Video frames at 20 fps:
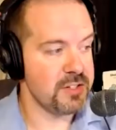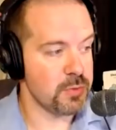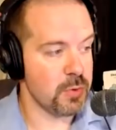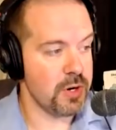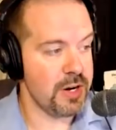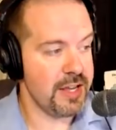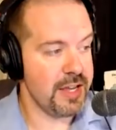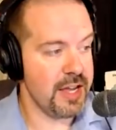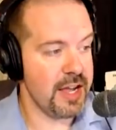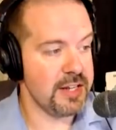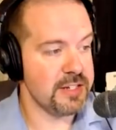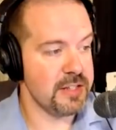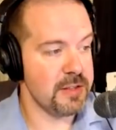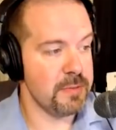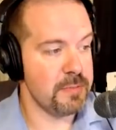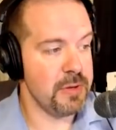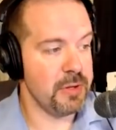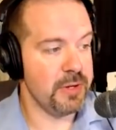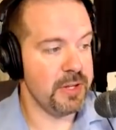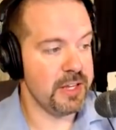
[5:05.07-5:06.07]
engaged in the
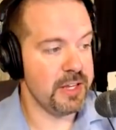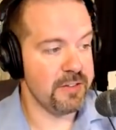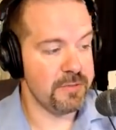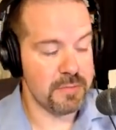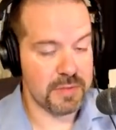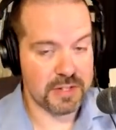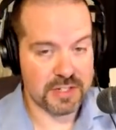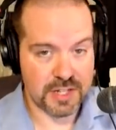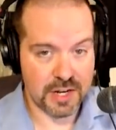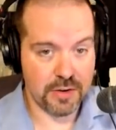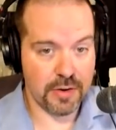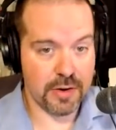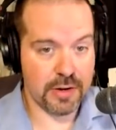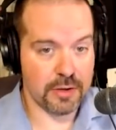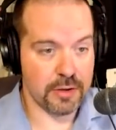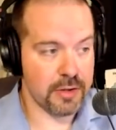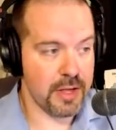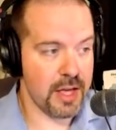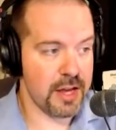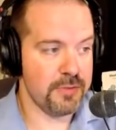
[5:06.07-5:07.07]
building of
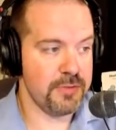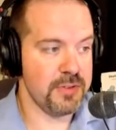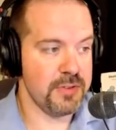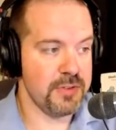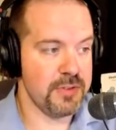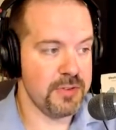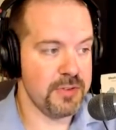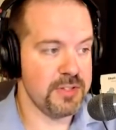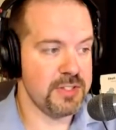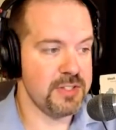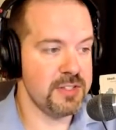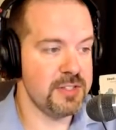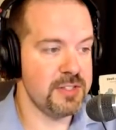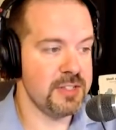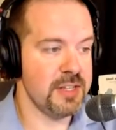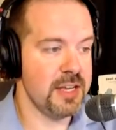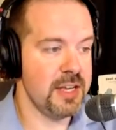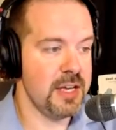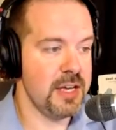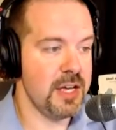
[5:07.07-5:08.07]
material edifices,
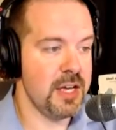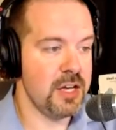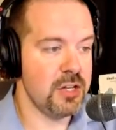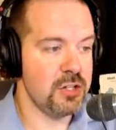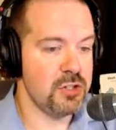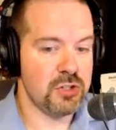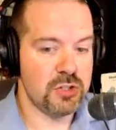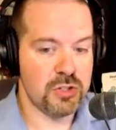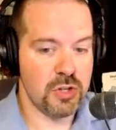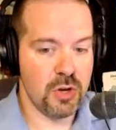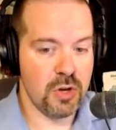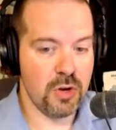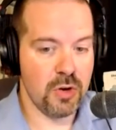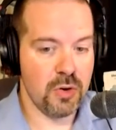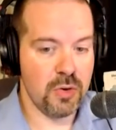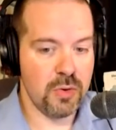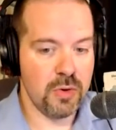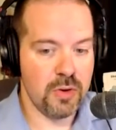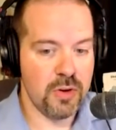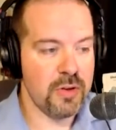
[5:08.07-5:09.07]

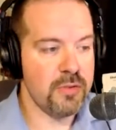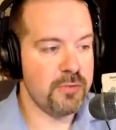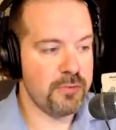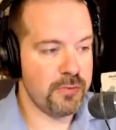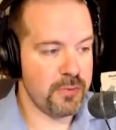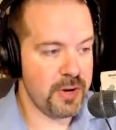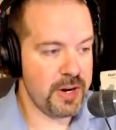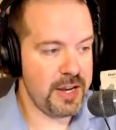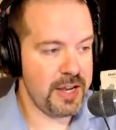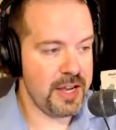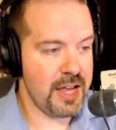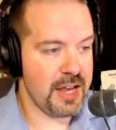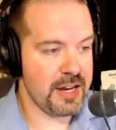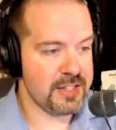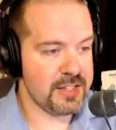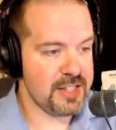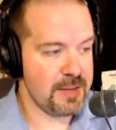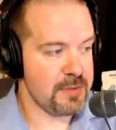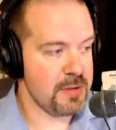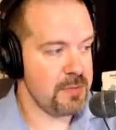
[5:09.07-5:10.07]
So, free and
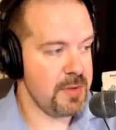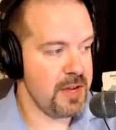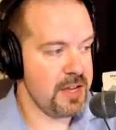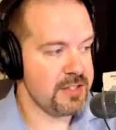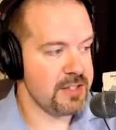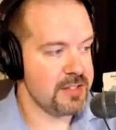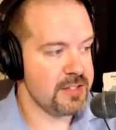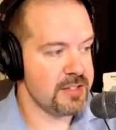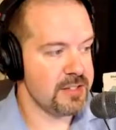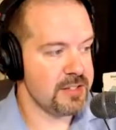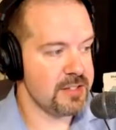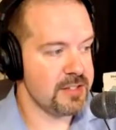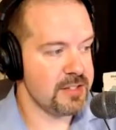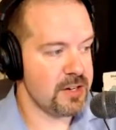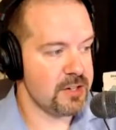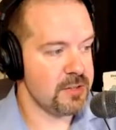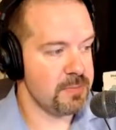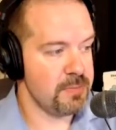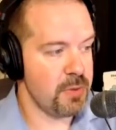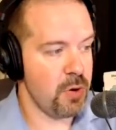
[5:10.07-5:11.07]
accepted Masons are
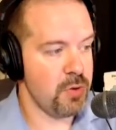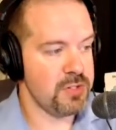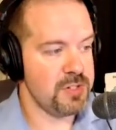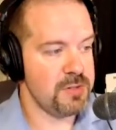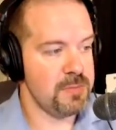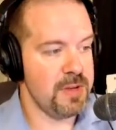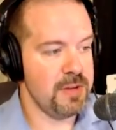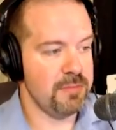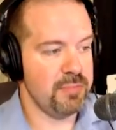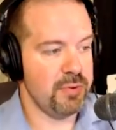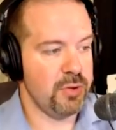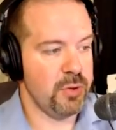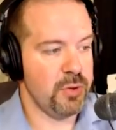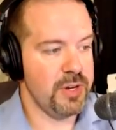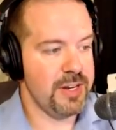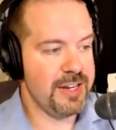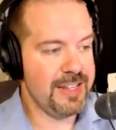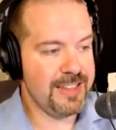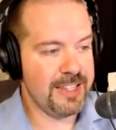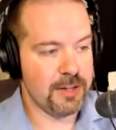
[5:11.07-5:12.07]
supposed to be employed
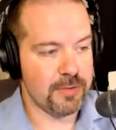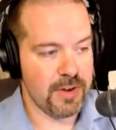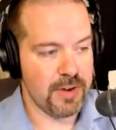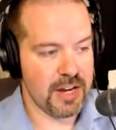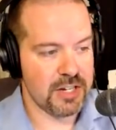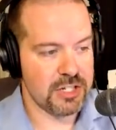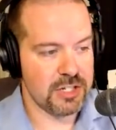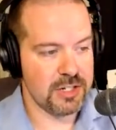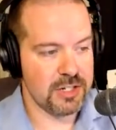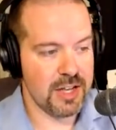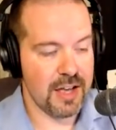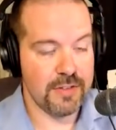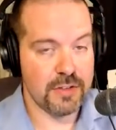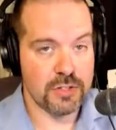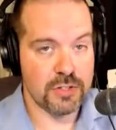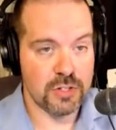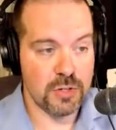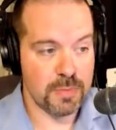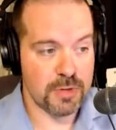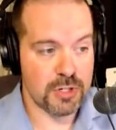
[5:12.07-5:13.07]
in the erection of a
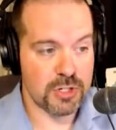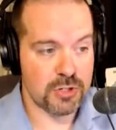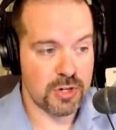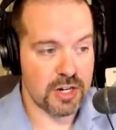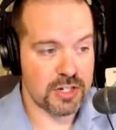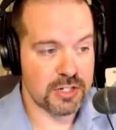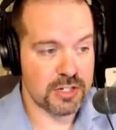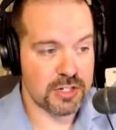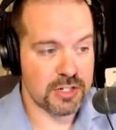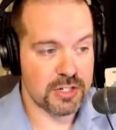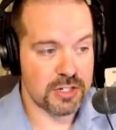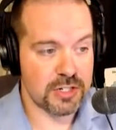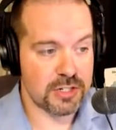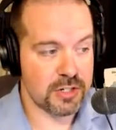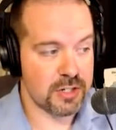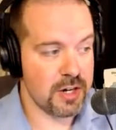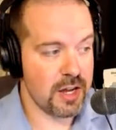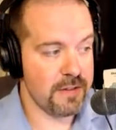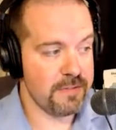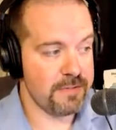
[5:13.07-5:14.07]
superstructure
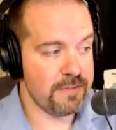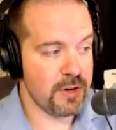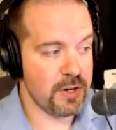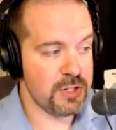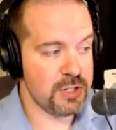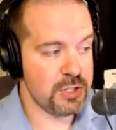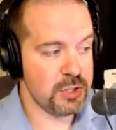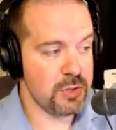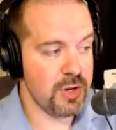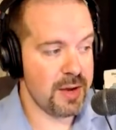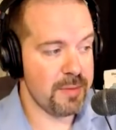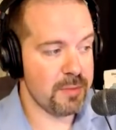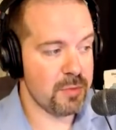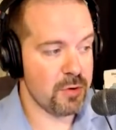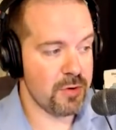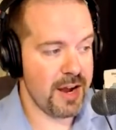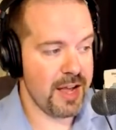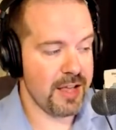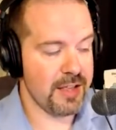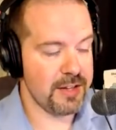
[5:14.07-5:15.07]
of virtue and
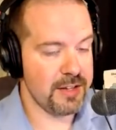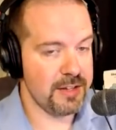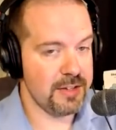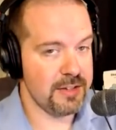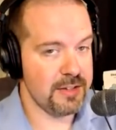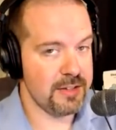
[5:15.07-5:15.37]
morality